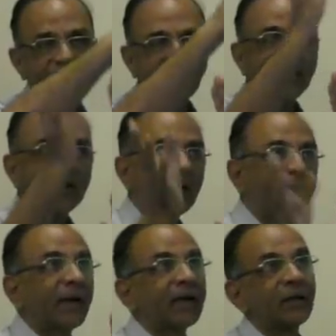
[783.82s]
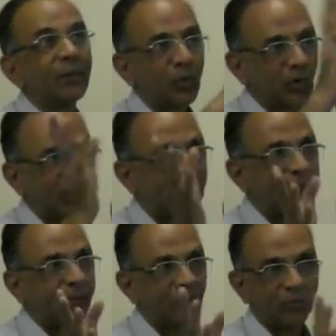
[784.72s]
find an apical pleural
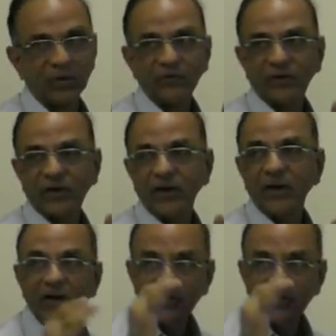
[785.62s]
cap on one side,